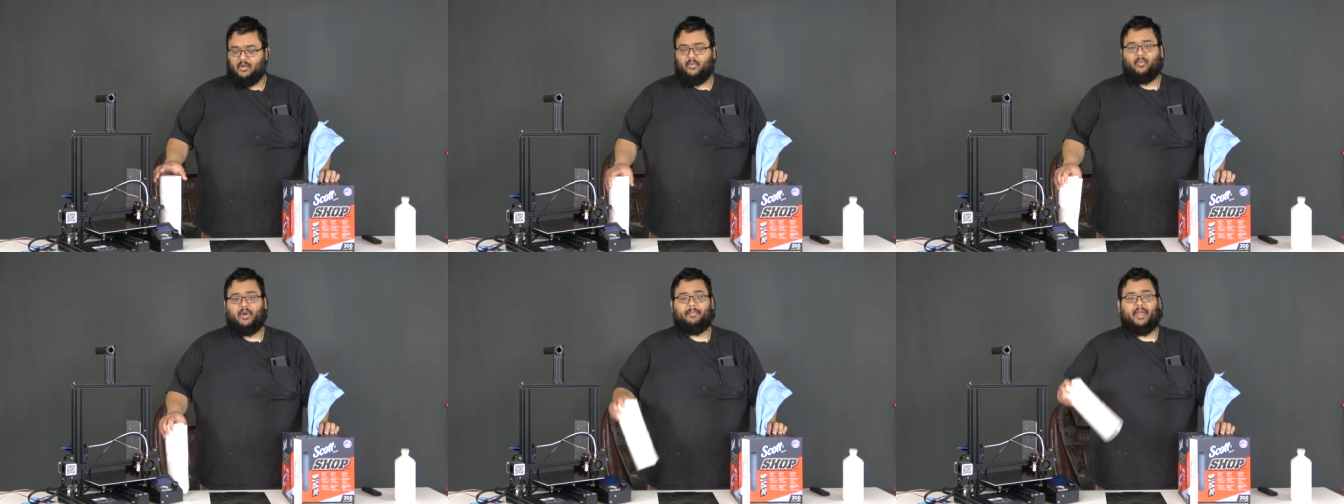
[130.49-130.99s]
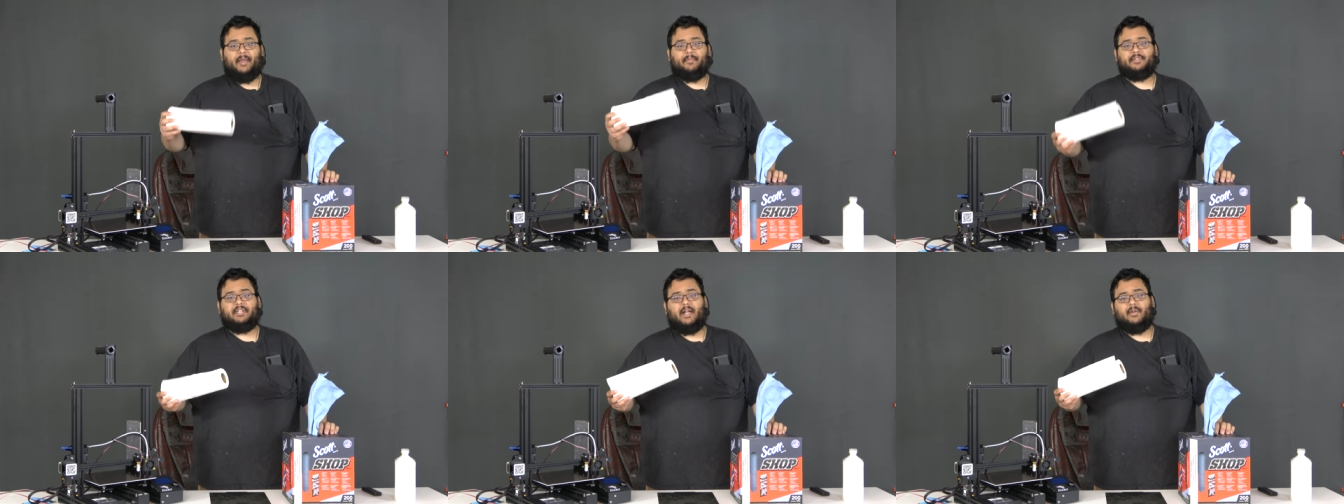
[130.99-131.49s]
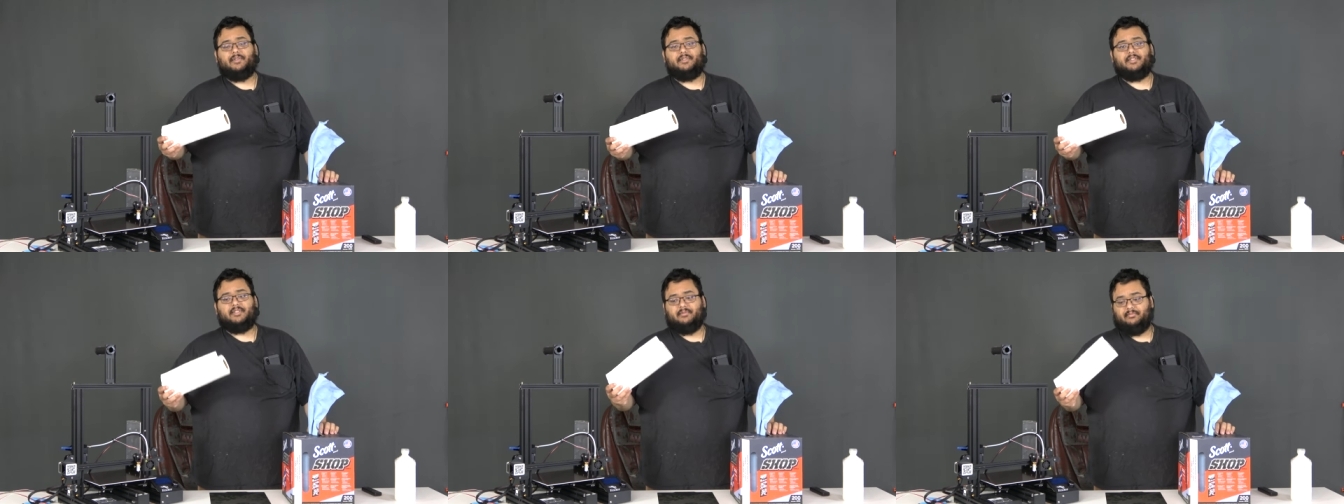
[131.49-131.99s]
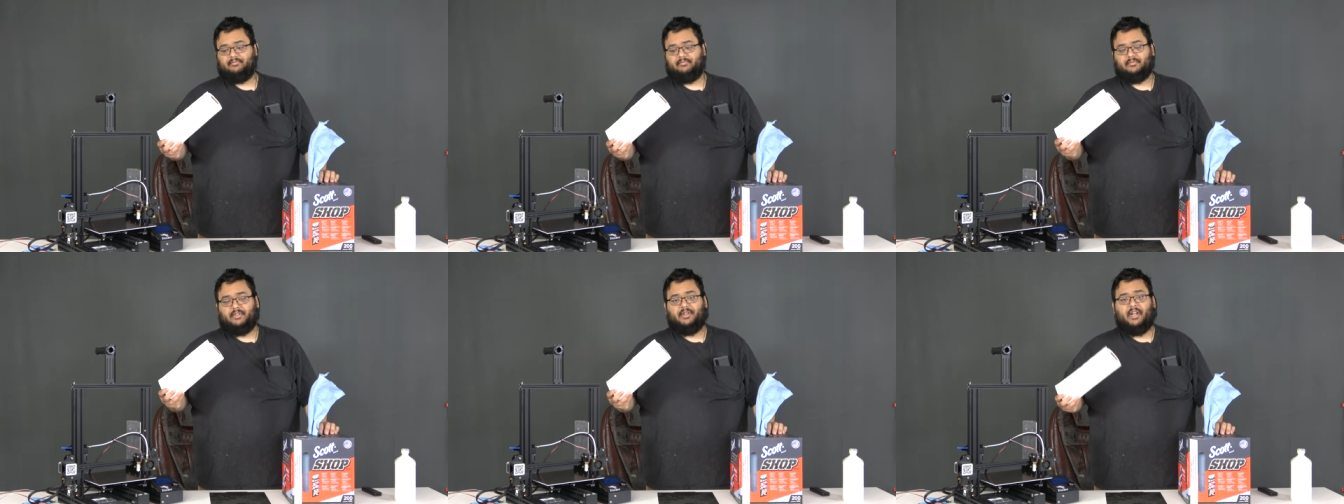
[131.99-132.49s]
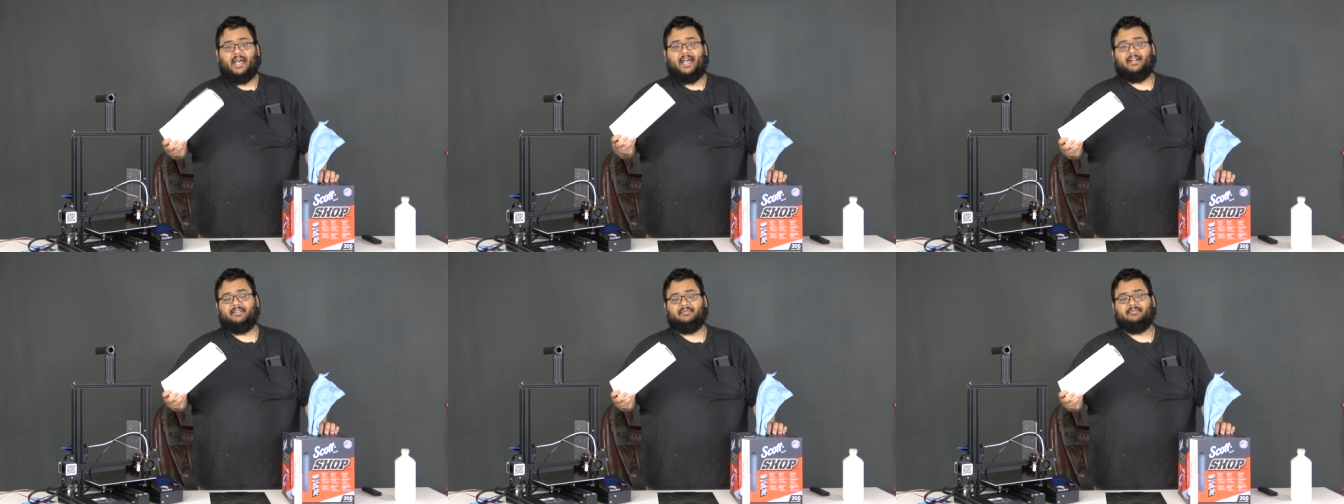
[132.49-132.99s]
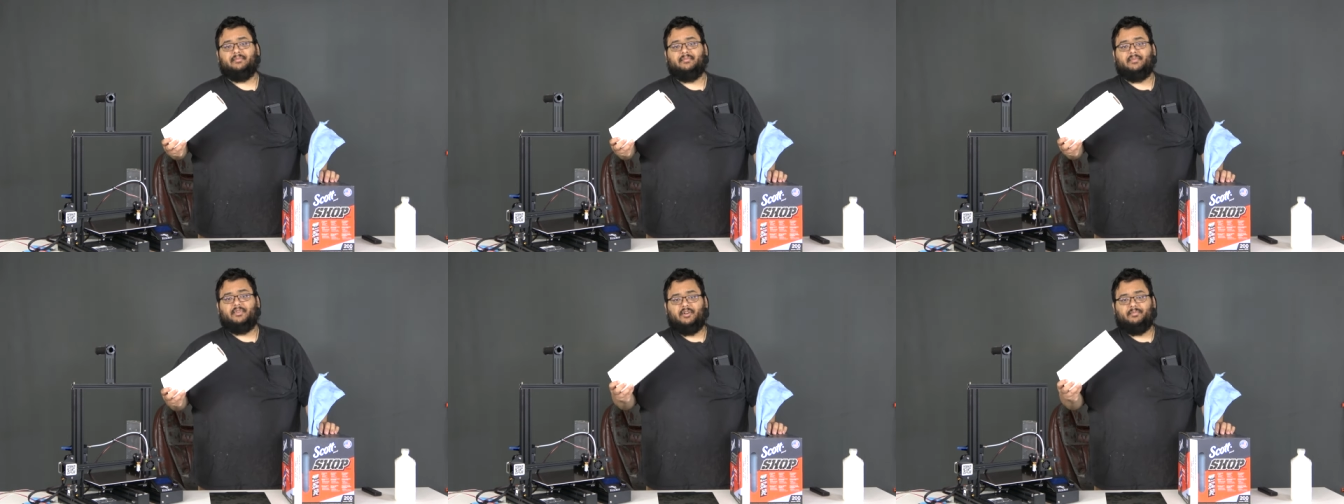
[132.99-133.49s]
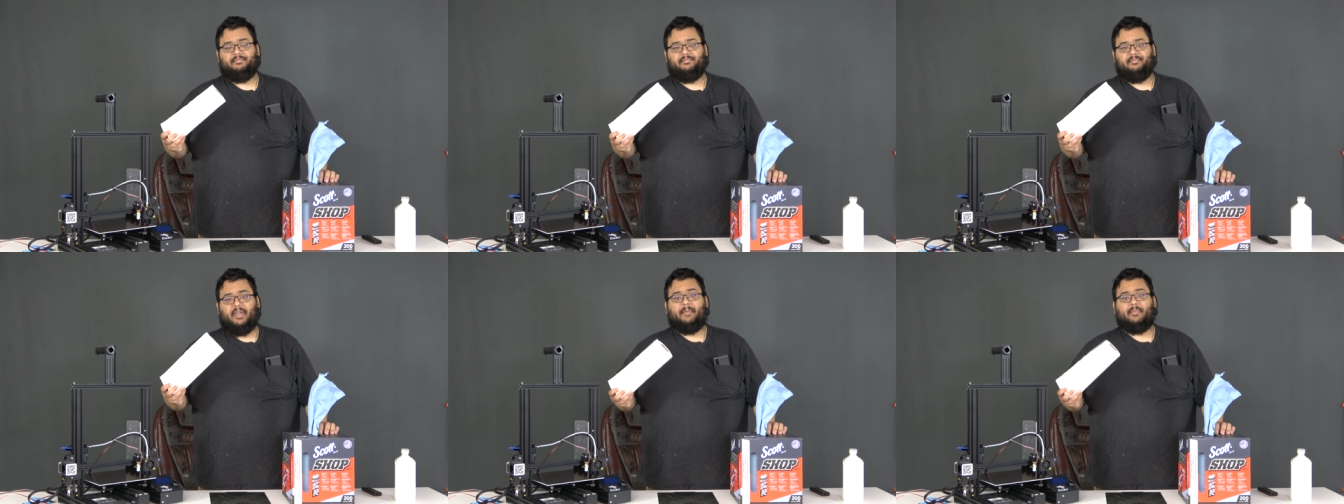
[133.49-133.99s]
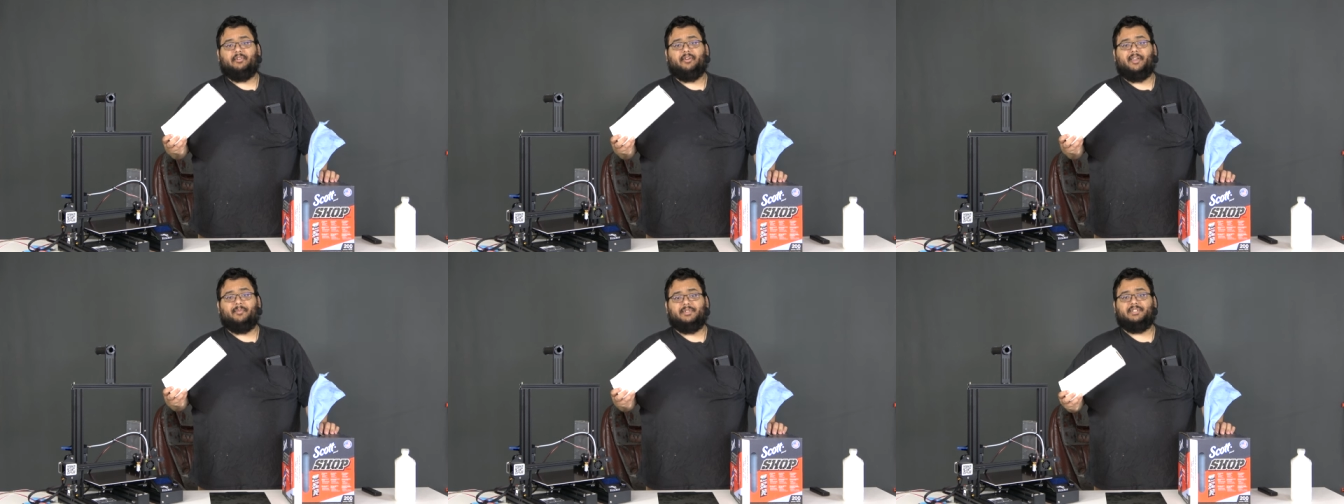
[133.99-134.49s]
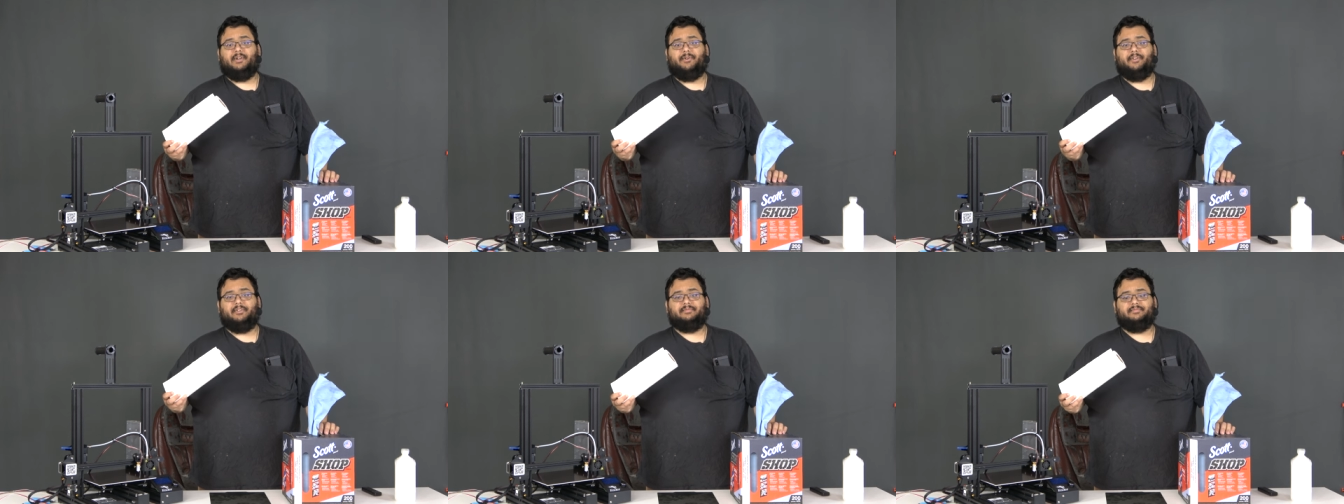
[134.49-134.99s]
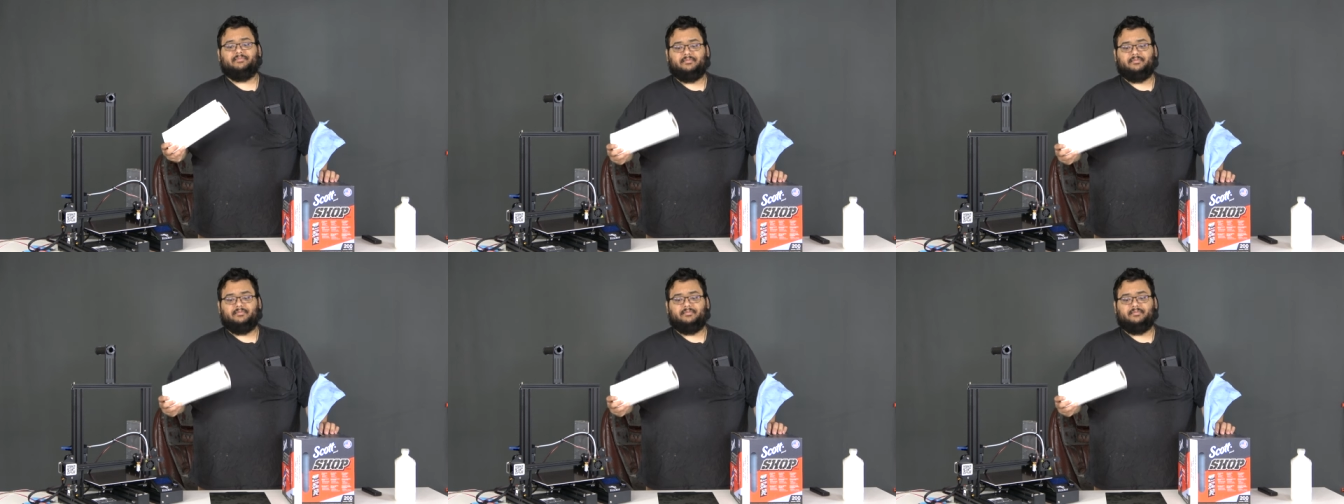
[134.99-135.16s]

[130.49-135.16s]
where paper towels are not. They're paper like material.